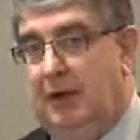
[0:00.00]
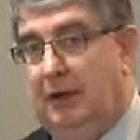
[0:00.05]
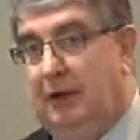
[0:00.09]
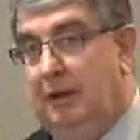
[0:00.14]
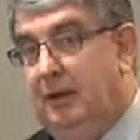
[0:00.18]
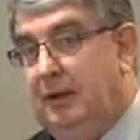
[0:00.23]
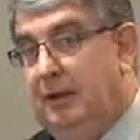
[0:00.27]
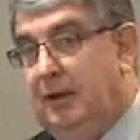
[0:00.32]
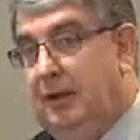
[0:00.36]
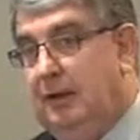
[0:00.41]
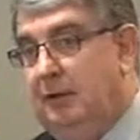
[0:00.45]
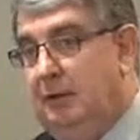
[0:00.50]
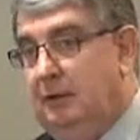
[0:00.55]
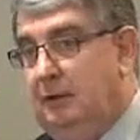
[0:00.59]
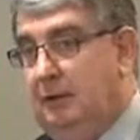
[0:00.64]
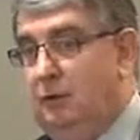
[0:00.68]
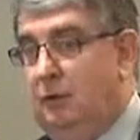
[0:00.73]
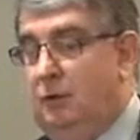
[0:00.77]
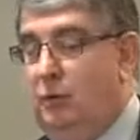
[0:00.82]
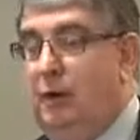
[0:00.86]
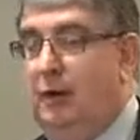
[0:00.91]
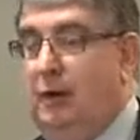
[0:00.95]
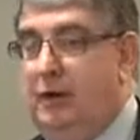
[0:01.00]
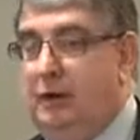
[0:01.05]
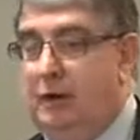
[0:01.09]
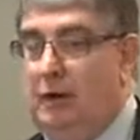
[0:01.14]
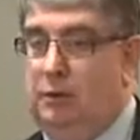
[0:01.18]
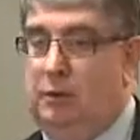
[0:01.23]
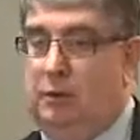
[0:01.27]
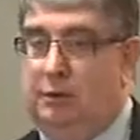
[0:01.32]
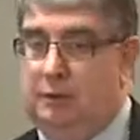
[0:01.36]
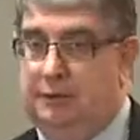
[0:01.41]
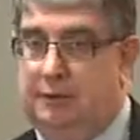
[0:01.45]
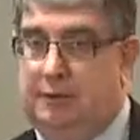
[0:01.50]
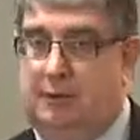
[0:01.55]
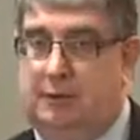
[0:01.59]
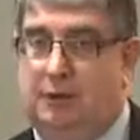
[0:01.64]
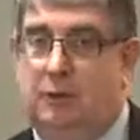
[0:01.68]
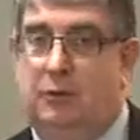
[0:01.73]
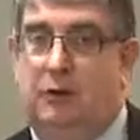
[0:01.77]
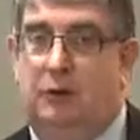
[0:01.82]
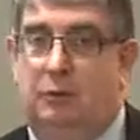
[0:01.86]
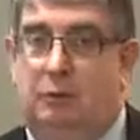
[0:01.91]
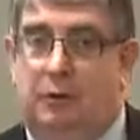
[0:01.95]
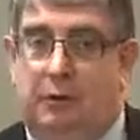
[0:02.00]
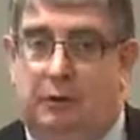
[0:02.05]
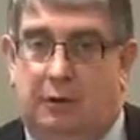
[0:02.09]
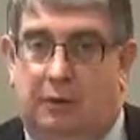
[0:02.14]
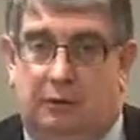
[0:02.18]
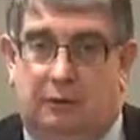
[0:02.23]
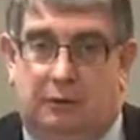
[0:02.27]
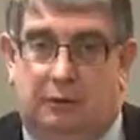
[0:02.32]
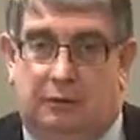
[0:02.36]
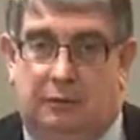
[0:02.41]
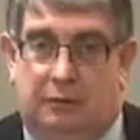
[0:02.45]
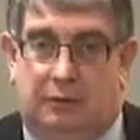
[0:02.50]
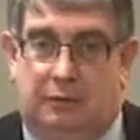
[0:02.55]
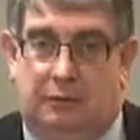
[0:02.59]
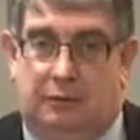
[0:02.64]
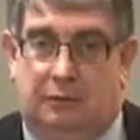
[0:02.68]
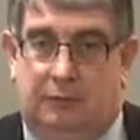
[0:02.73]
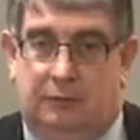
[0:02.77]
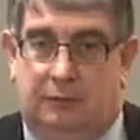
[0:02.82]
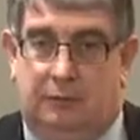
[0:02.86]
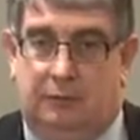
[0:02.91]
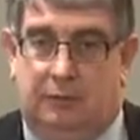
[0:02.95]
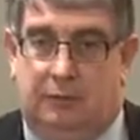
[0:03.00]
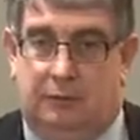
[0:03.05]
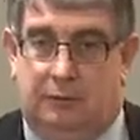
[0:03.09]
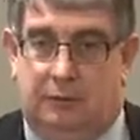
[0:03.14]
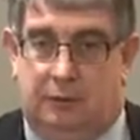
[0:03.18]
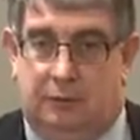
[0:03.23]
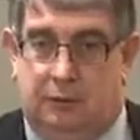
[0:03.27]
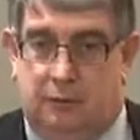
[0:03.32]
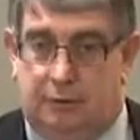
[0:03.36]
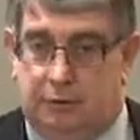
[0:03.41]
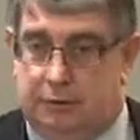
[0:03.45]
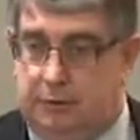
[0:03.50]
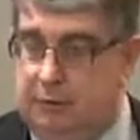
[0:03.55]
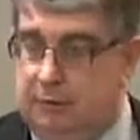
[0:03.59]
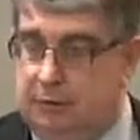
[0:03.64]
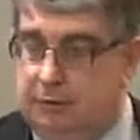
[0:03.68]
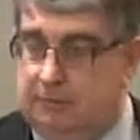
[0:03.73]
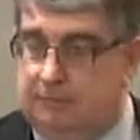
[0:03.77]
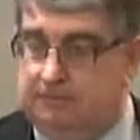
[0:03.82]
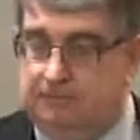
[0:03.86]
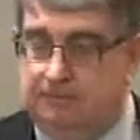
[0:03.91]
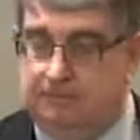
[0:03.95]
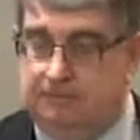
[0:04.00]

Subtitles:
are allocated to the right areas so you know what different services are costing you.